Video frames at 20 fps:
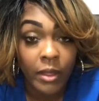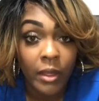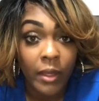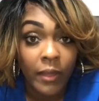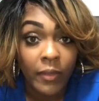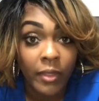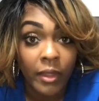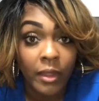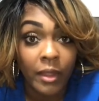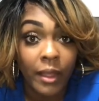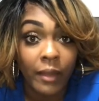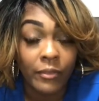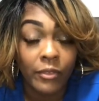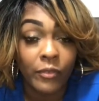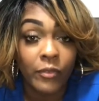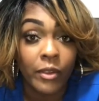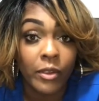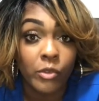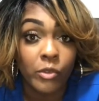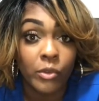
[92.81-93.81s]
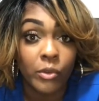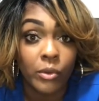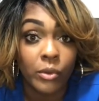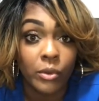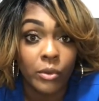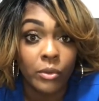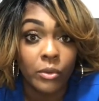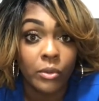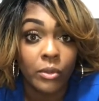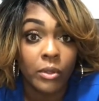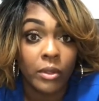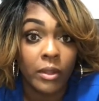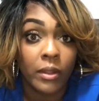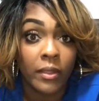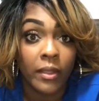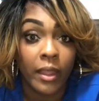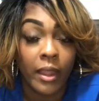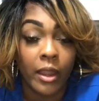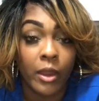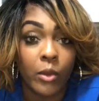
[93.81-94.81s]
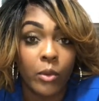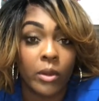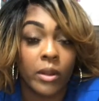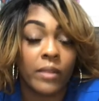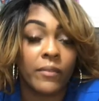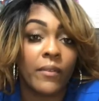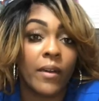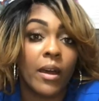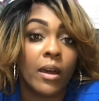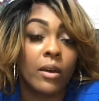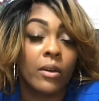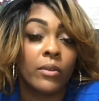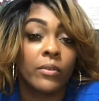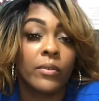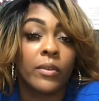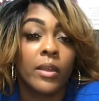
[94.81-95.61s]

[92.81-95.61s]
the left ventricle, the aortic valve,